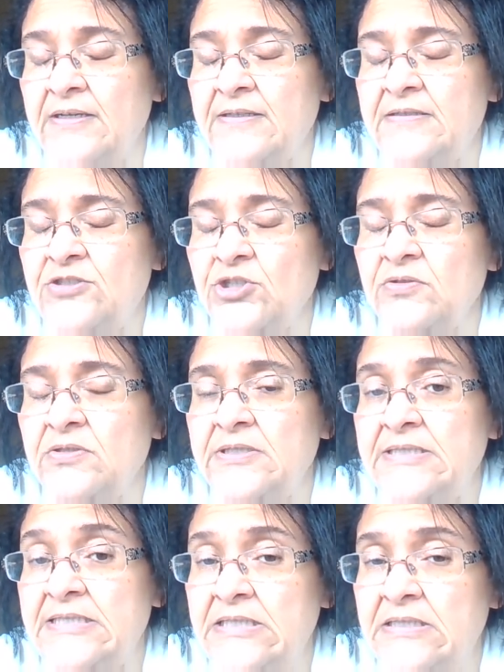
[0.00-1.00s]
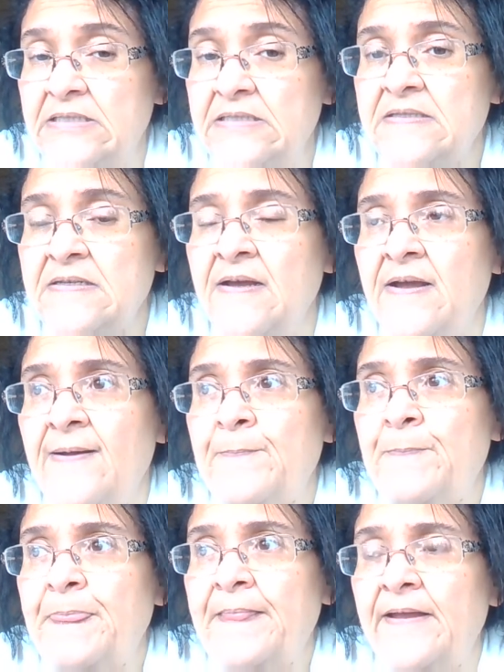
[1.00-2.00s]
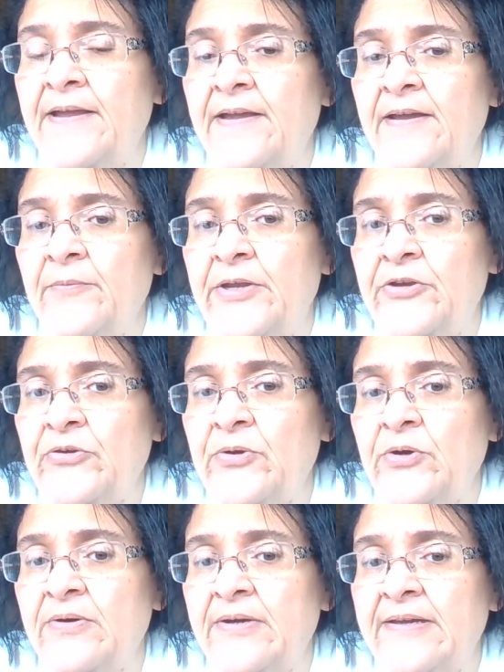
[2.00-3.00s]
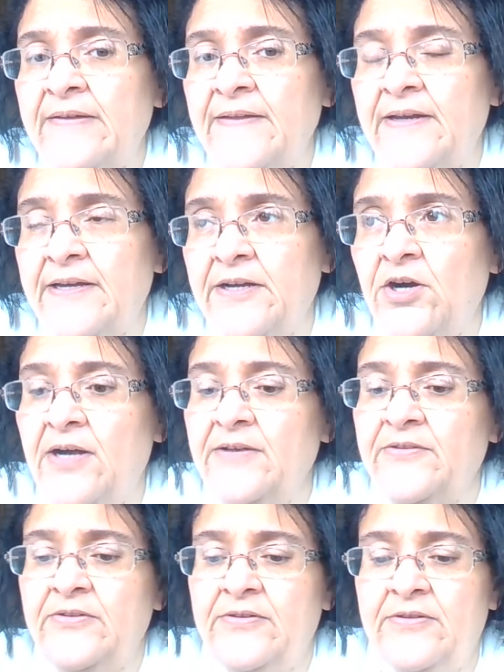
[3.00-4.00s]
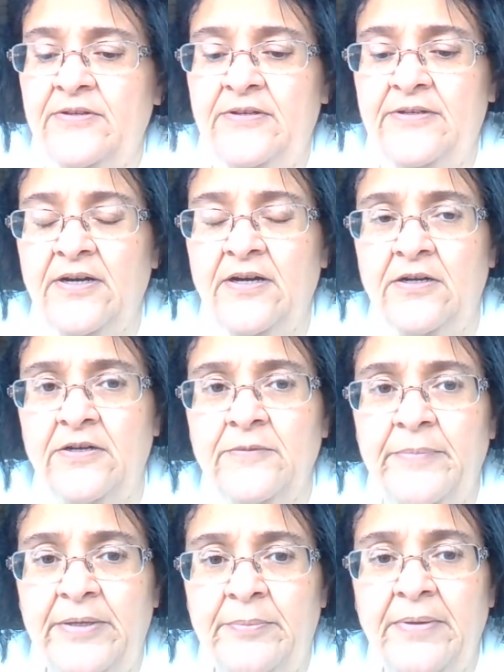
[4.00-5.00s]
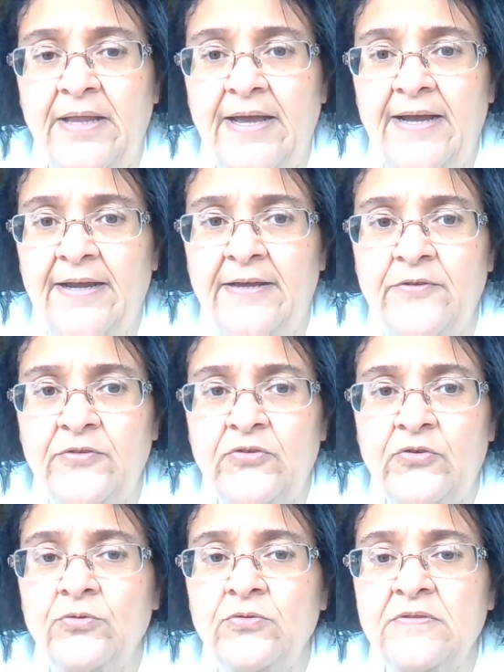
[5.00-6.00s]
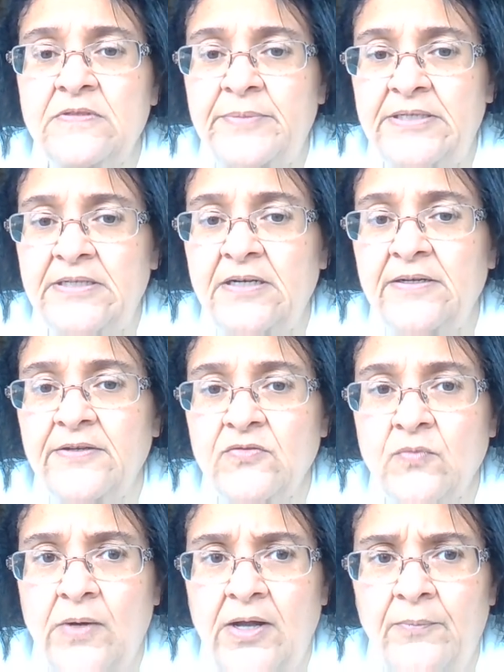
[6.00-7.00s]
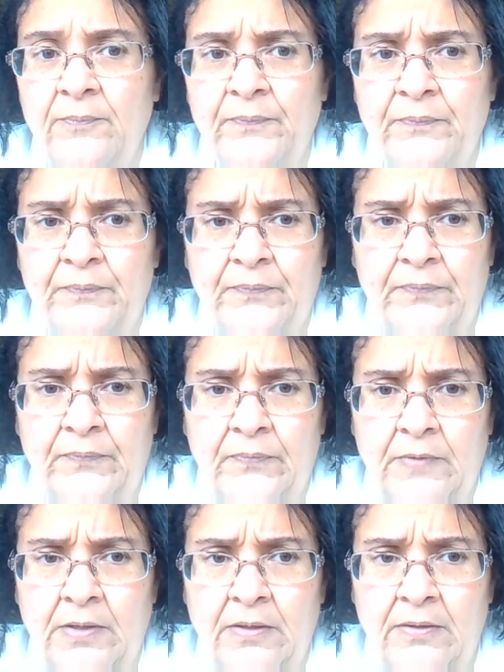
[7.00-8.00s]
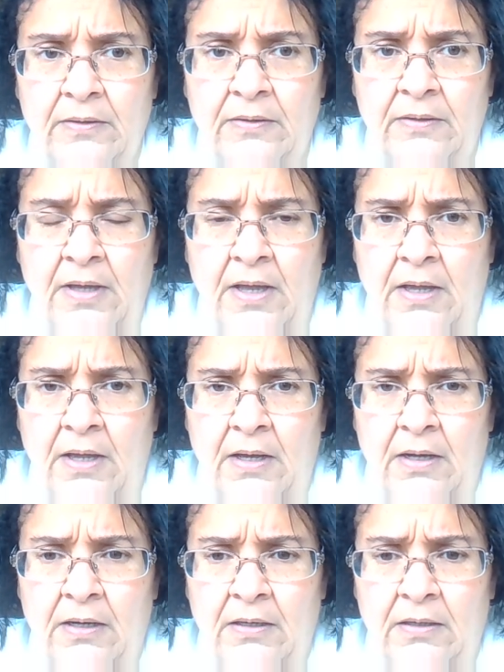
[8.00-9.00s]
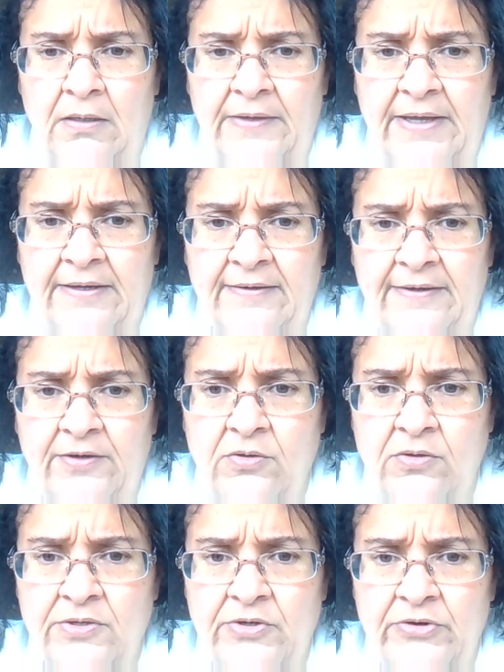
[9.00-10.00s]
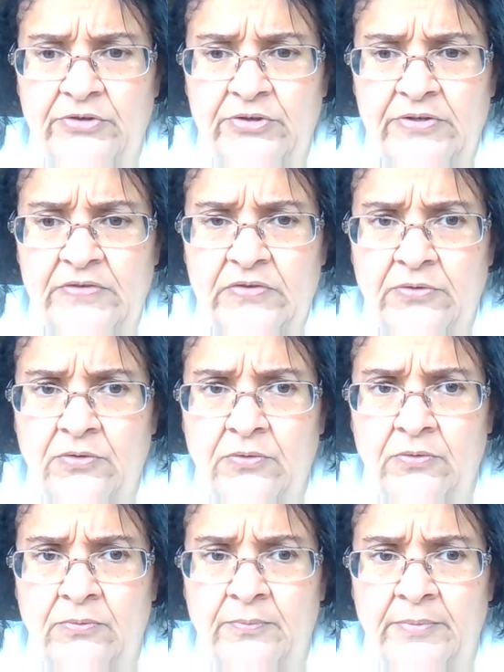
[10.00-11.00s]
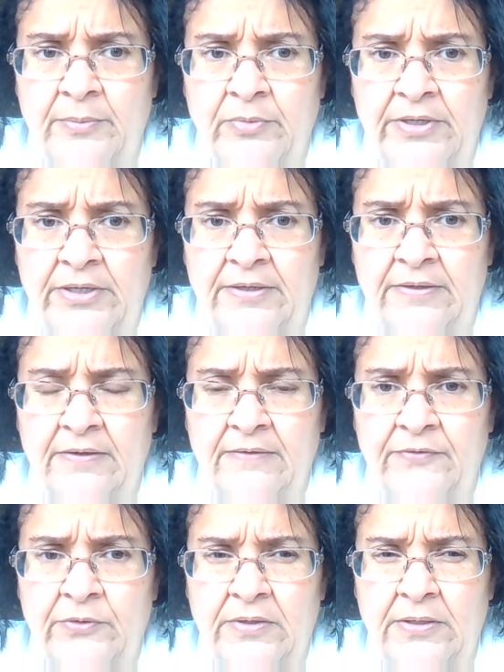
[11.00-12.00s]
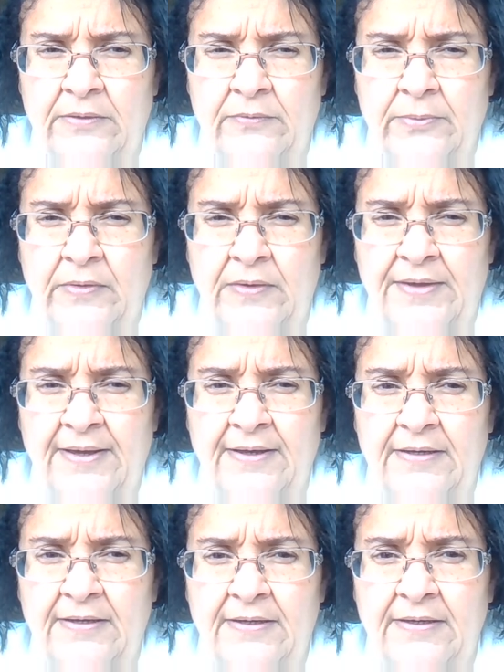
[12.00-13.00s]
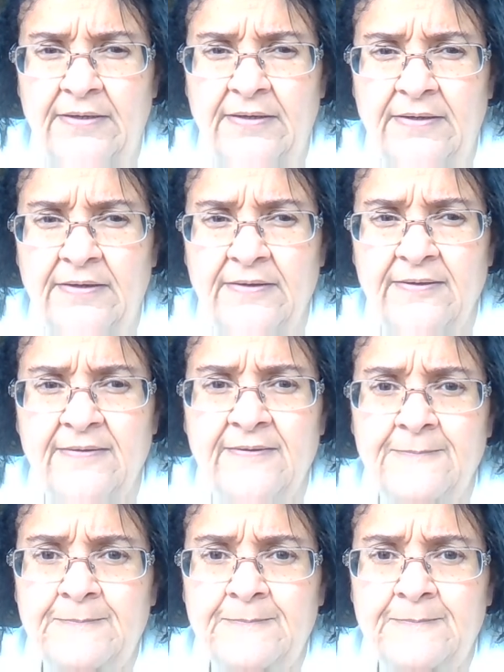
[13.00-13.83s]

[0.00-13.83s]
children and teens. And we do know again that it can cause the tongue to be black and the stools to be dark as well. Okay. The anticholinergic, so remembering a few things with that, it is